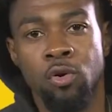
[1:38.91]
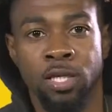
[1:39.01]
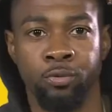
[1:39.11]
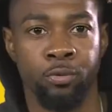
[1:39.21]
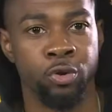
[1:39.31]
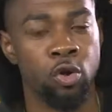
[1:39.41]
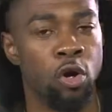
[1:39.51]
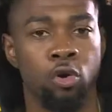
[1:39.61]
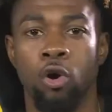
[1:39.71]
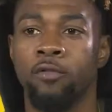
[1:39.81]
as we was
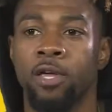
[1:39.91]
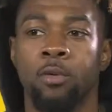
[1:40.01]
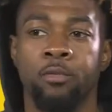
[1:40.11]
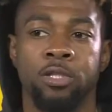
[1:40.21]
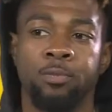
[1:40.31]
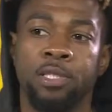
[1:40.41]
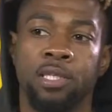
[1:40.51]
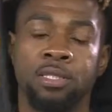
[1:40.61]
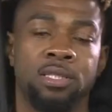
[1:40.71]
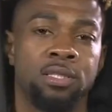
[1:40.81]
talking off camera, is
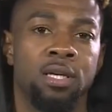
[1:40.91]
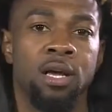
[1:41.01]
because